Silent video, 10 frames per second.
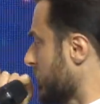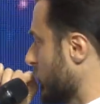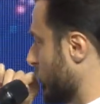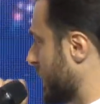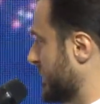
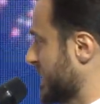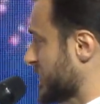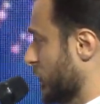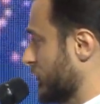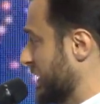Okay, this
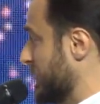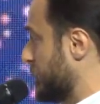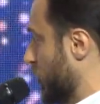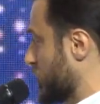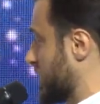already
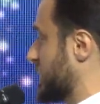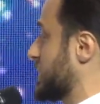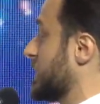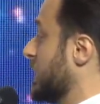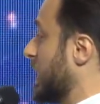
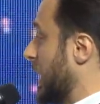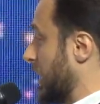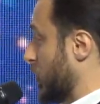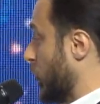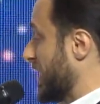imposes
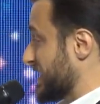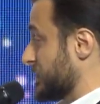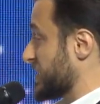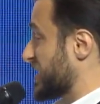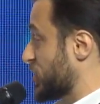quite
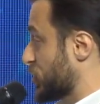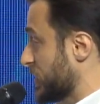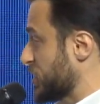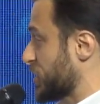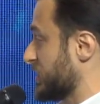some
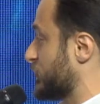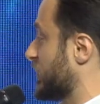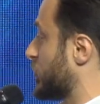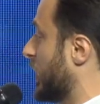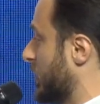stringent
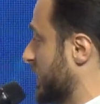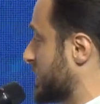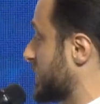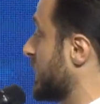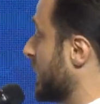
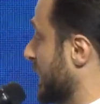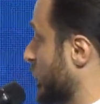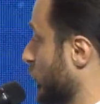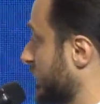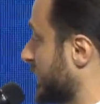requirements like
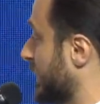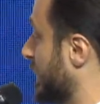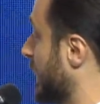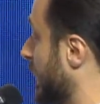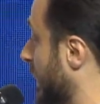
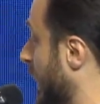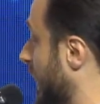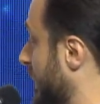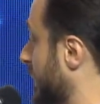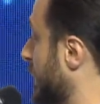ultra
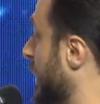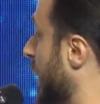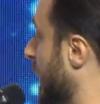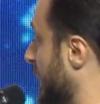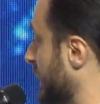high
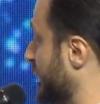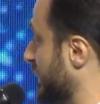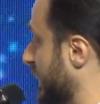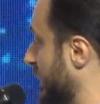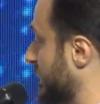gate
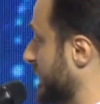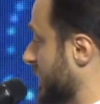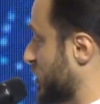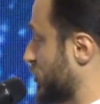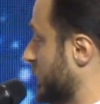fidelity and
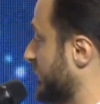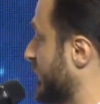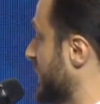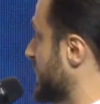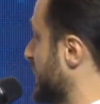extreme
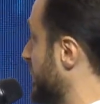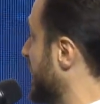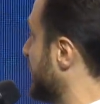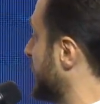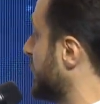phase
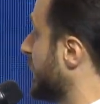stability.